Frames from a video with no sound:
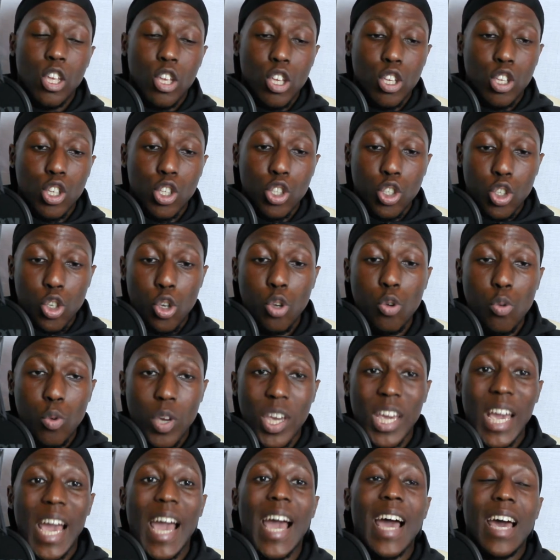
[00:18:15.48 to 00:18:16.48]
you
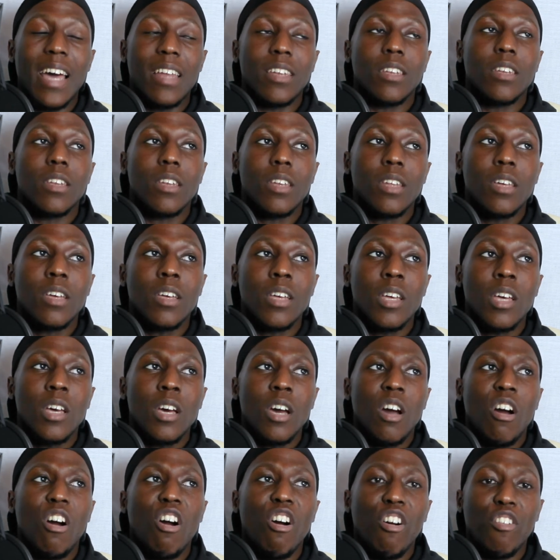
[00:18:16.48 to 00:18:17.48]
can
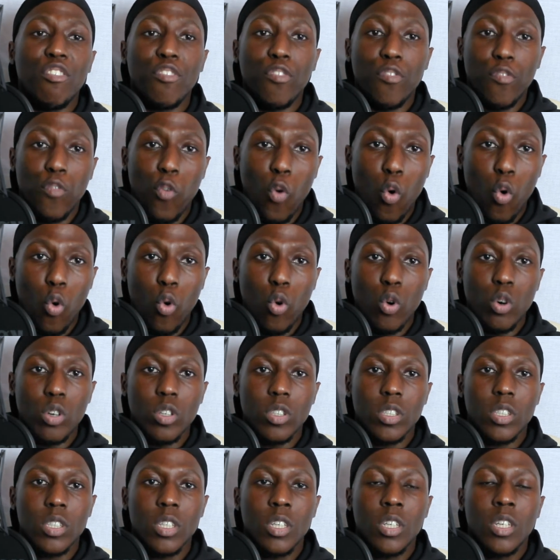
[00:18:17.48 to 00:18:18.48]

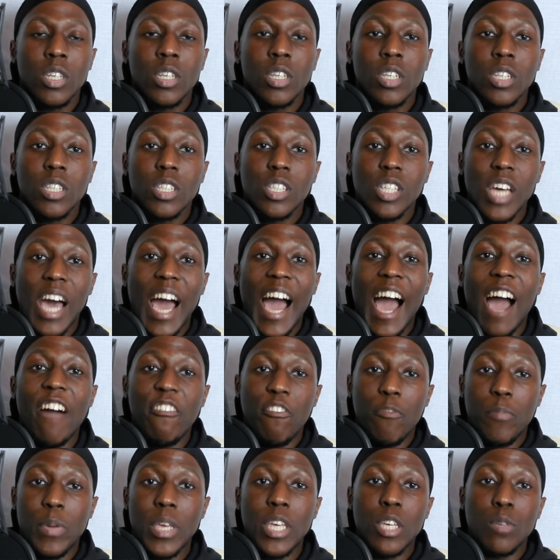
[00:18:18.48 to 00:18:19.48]
afford to
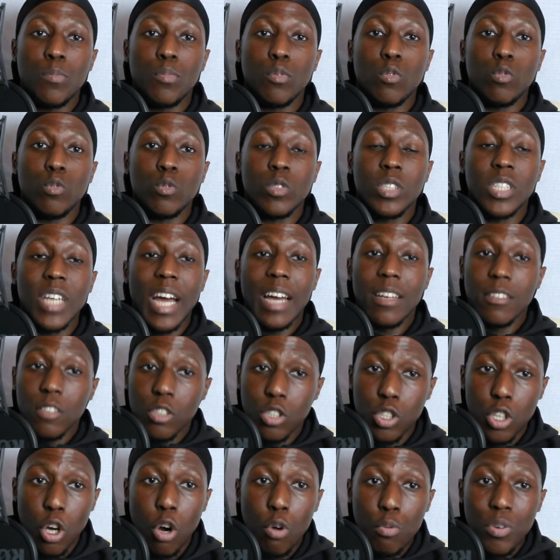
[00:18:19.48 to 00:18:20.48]
have people
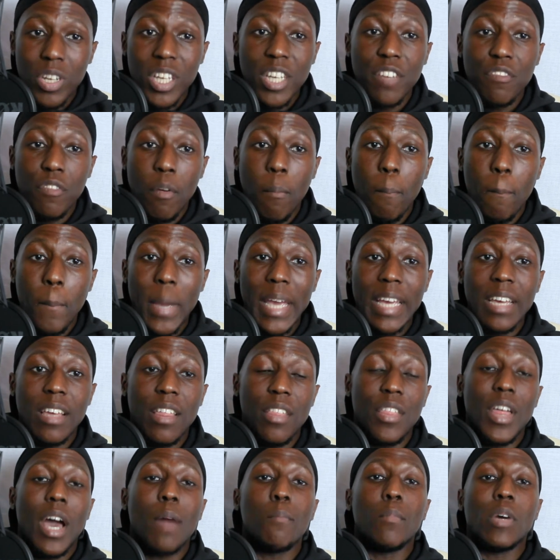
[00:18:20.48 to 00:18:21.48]
that don't even make
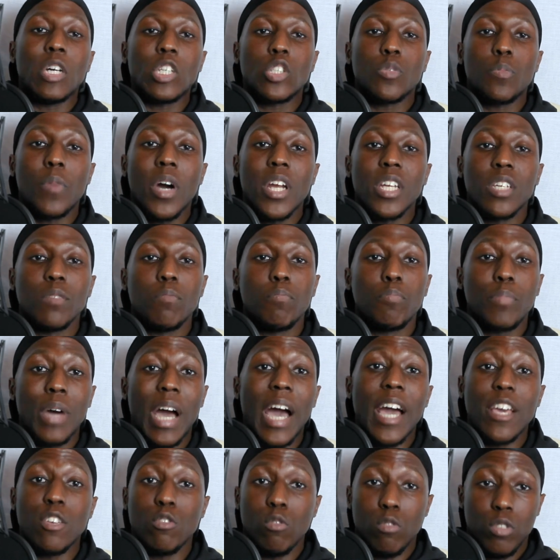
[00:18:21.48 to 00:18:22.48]
that much money
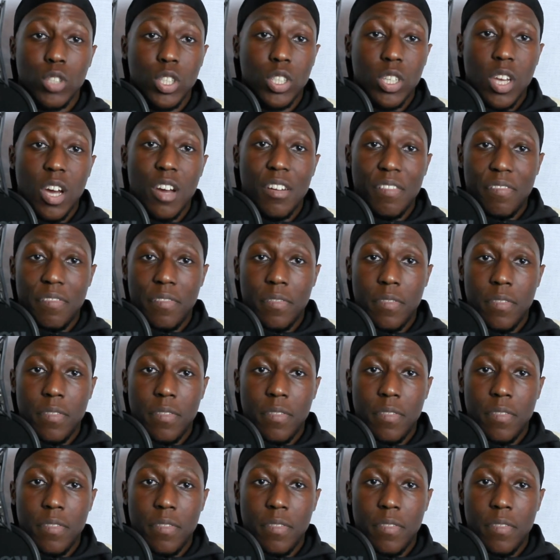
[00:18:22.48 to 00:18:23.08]
buy your stuff,